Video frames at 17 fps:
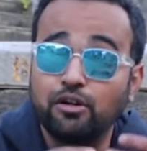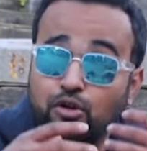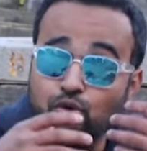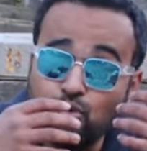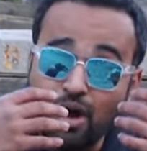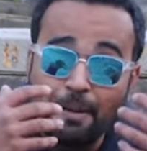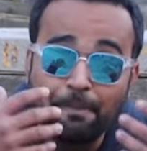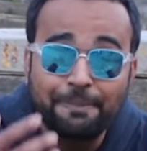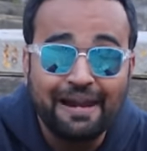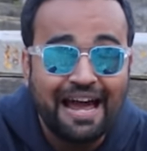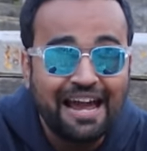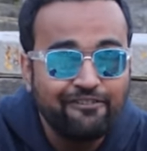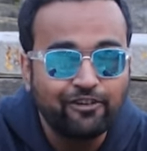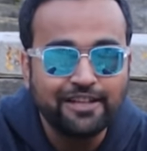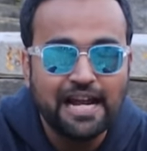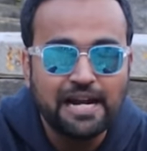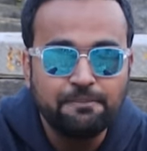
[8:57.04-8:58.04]
do
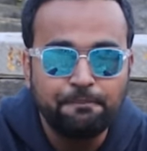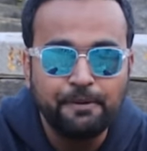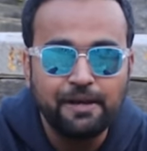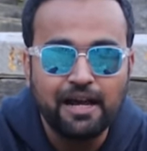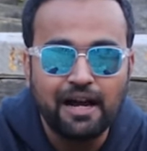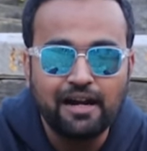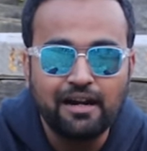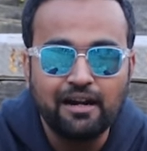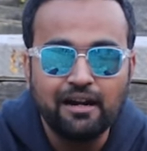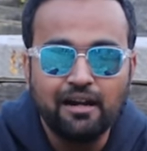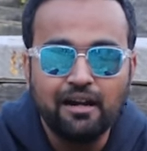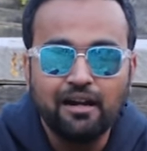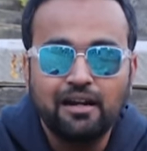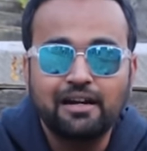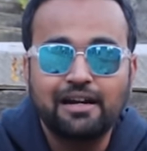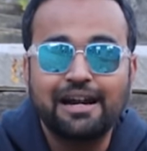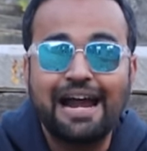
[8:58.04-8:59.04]
apply for that PR.
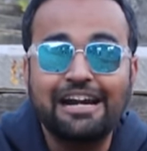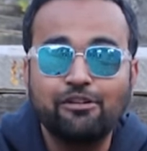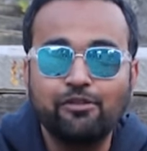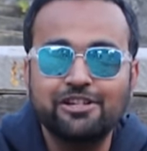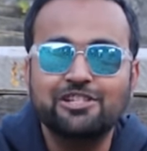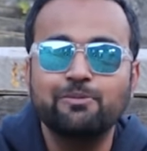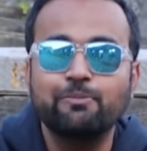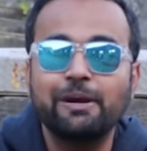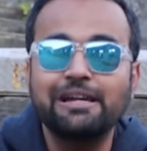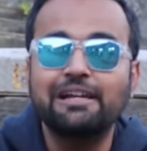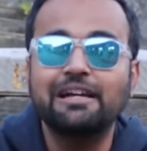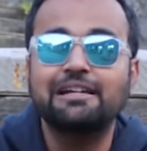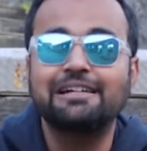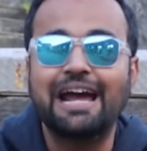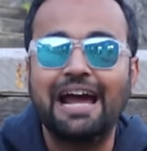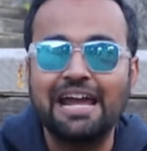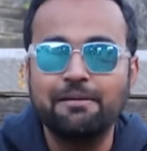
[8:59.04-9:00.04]
Try to estimate
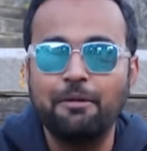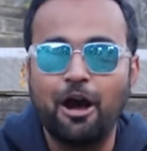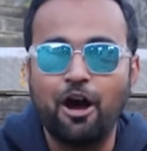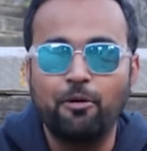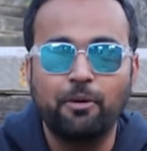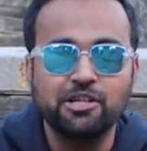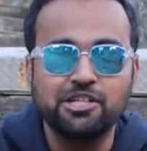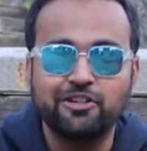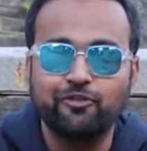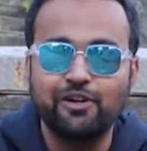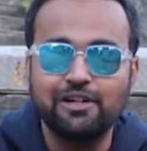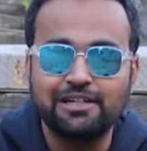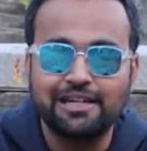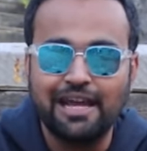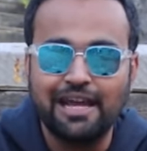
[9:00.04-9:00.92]
the time, how much it will